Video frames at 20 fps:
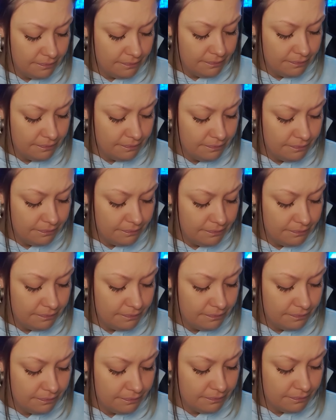
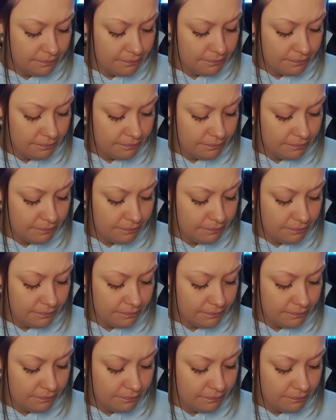
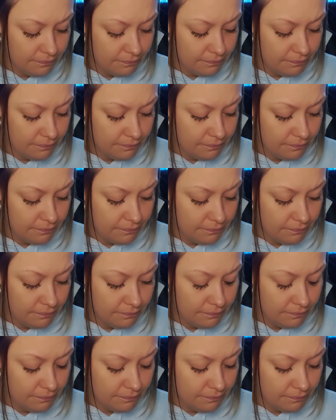
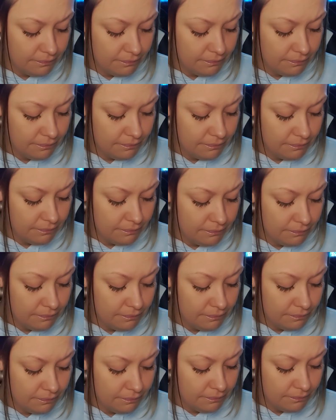
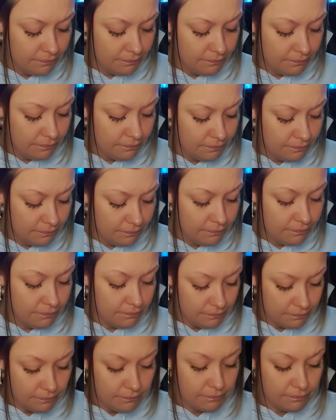
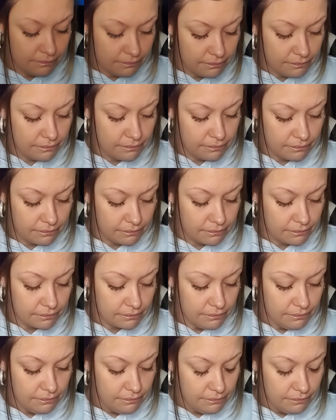
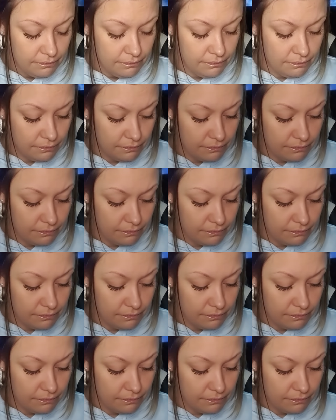[no speech]